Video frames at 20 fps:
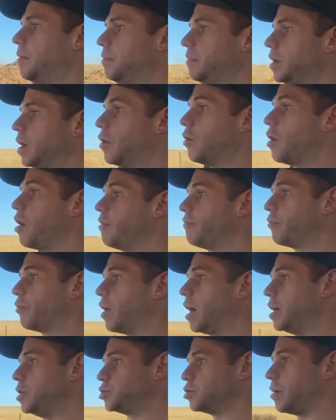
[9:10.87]
era of
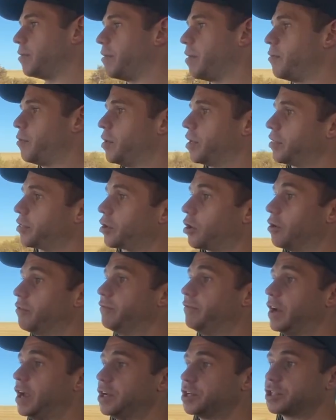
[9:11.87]
Range Rover with
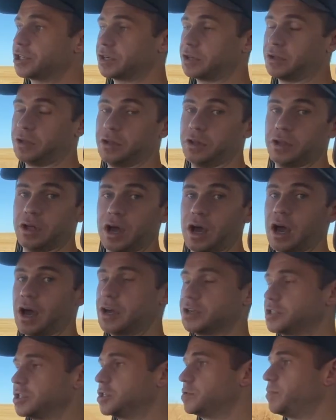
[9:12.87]
conventional
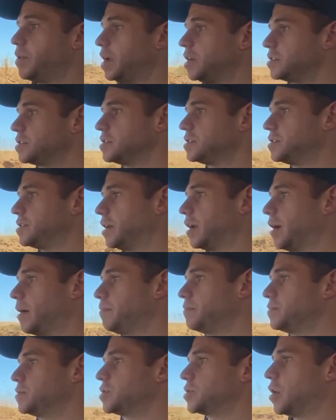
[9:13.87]
suspension
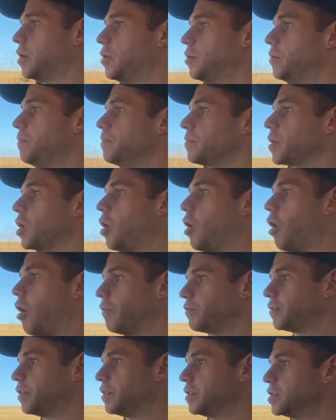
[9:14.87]
setup. So
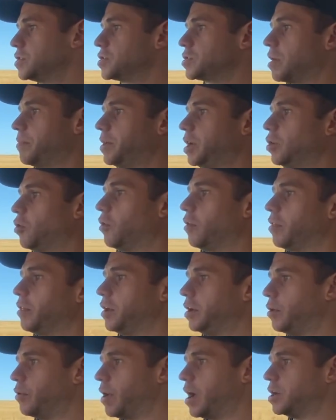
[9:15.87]
after this, I mean, all of the
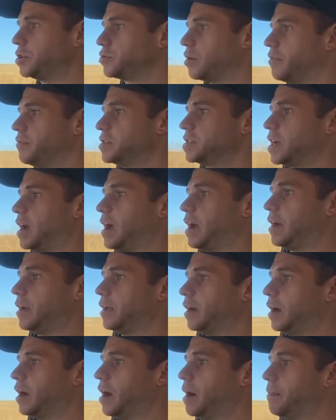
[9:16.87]
new Range Rovers had
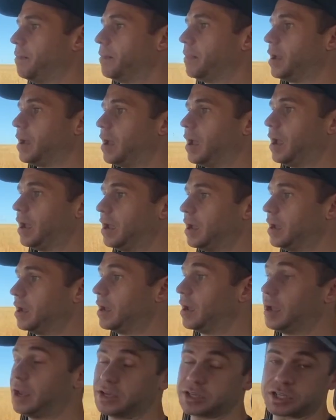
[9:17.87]

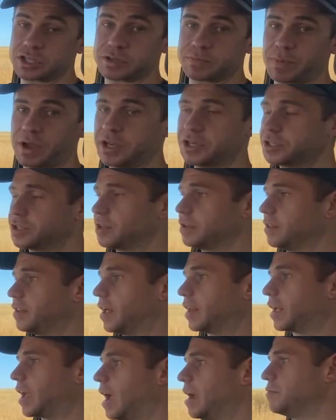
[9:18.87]
air suspension
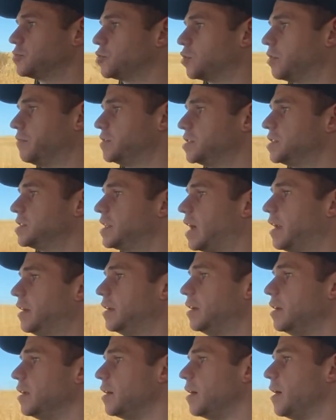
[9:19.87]
that came sort of a standard,